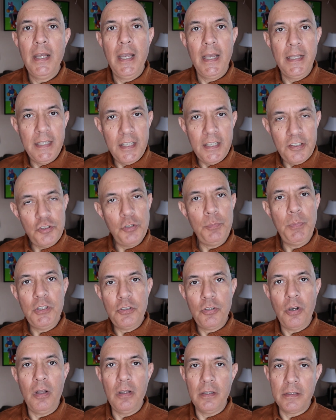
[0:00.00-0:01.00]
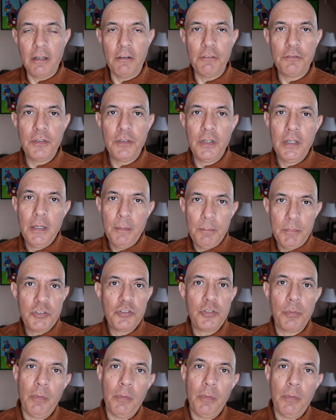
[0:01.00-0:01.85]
and they should be tall enough. Mr.